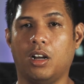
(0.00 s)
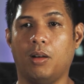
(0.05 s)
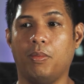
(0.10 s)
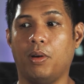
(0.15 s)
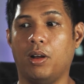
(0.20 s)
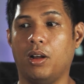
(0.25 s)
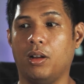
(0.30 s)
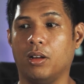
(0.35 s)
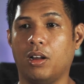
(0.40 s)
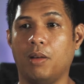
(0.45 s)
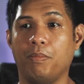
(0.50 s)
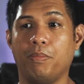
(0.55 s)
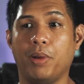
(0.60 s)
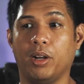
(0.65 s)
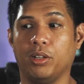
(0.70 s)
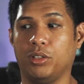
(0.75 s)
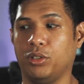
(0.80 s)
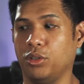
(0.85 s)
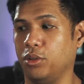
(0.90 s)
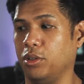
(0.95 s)
you don't want to
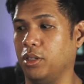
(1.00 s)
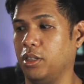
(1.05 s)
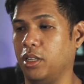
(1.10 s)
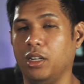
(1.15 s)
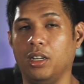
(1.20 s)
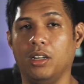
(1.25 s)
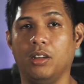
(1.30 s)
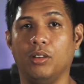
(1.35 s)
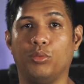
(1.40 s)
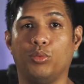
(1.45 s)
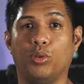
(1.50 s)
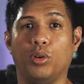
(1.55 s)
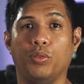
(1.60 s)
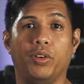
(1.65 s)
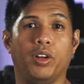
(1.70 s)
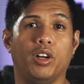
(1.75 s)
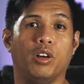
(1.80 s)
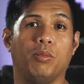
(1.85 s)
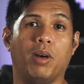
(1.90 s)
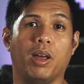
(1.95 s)
spend too much on a
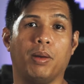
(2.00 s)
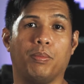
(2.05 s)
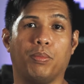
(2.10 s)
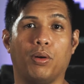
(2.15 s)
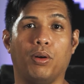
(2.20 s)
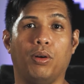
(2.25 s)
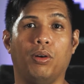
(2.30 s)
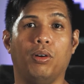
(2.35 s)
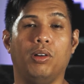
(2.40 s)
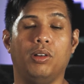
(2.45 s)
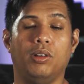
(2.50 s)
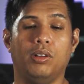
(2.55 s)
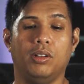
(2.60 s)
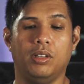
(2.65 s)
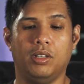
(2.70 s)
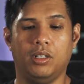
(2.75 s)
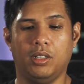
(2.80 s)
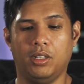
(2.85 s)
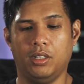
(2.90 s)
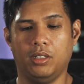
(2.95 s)
microphone, a
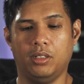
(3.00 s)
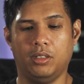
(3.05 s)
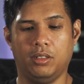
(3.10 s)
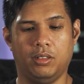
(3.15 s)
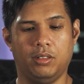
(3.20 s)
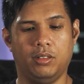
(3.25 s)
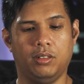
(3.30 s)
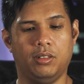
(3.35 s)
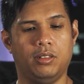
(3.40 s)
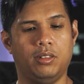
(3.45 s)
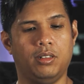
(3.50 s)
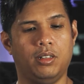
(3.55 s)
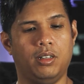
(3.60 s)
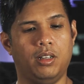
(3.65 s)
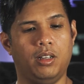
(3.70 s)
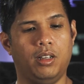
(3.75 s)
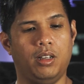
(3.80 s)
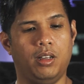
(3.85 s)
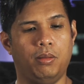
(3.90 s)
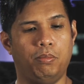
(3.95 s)
shotgun mic for your
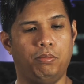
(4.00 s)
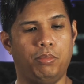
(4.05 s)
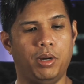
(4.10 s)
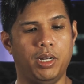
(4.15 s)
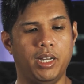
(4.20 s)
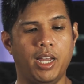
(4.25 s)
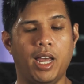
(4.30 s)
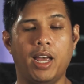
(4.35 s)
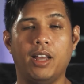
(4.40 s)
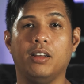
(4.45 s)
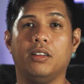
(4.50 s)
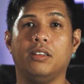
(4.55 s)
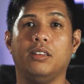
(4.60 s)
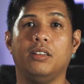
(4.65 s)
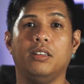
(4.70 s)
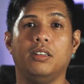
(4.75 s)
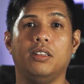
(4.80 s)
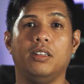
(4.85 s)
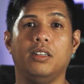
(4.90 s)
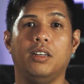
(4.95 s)
camera, I
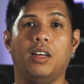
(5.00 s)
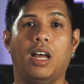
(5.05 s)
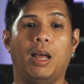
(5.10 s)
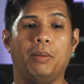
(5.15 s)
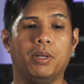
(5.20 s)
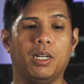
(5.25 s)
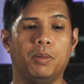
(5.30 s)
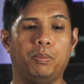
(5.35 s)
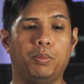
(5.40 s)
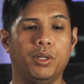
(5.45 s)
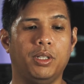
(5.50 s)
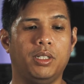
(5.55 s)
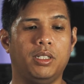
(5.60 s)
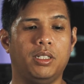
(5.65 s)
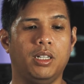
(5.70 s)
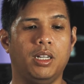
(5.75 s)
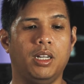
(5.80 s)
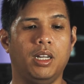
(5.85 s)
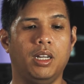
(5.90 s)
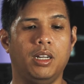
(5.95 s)
think this is a great
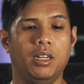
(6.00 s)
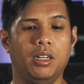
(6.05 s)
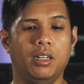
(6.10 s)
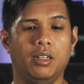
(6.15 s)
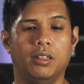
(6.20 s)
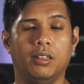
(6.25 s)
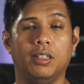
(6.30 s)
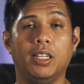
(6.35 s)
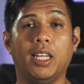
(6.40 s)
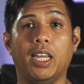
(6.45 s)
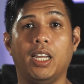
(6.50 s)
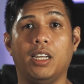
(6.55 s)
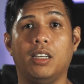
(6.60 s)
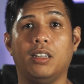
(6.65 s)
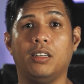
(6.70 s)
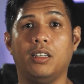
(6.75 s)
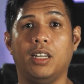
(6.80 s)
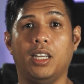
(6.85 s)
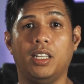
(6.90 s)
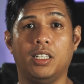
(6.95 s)
alternative. Though it is kind
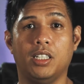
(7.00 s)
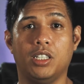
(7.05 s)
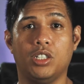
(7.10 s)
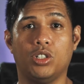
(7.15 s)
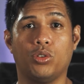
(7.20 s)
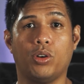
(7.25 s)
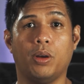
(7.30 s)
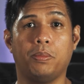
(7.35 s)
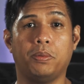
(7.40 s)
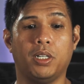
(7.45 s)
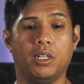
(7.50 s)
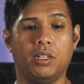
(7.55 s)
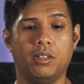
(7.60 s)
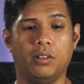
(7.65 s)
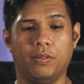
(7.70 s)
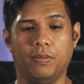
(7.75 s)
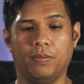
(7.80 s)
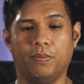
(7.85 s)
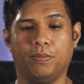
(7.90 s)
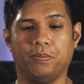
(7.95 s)
of big, it's
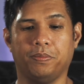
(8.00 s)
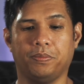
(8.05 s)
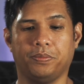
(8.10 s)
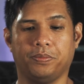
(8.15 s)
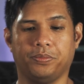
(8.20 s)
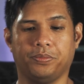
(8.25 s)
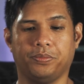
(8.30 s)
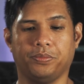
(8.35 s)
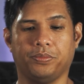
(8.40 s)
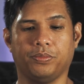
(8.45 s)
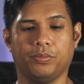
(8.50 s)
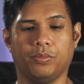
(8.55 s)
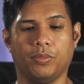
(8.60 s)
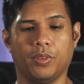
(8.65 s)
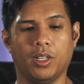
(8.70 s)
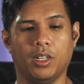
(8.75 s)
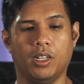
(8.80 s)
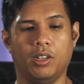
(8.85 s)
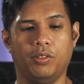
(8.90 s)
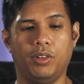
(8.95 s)
better than
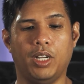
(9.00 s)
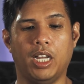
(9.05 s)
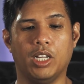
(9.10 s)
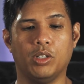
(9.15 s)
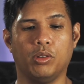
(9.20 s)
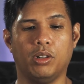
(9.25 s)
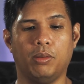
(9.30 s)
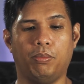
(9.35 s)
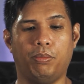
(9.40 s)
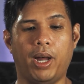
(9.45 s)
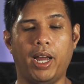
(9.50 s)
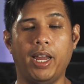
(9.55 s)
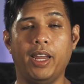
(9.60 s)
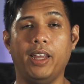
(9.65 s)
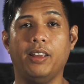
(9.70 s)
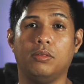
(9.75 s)
not having one.